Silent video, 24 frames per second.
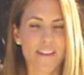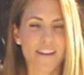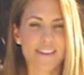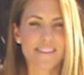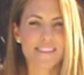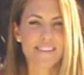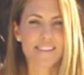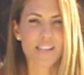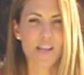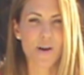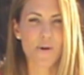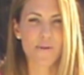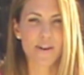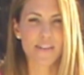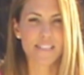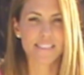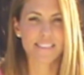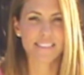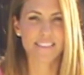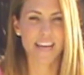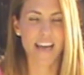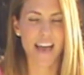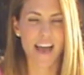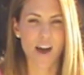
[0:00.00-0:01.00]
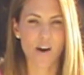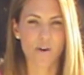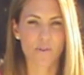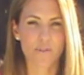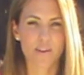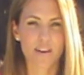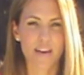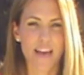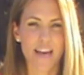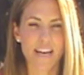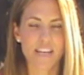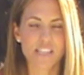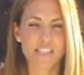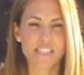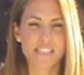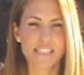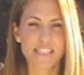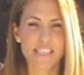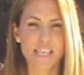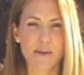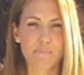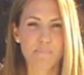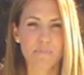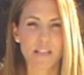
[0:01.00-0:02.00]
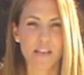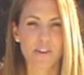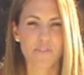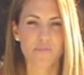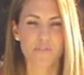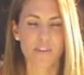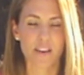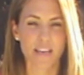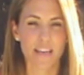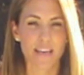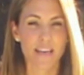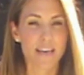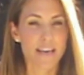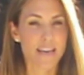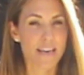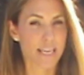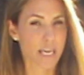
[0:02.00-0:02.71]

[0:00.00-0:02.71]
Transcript: Let's slow it down. And just keep lifting.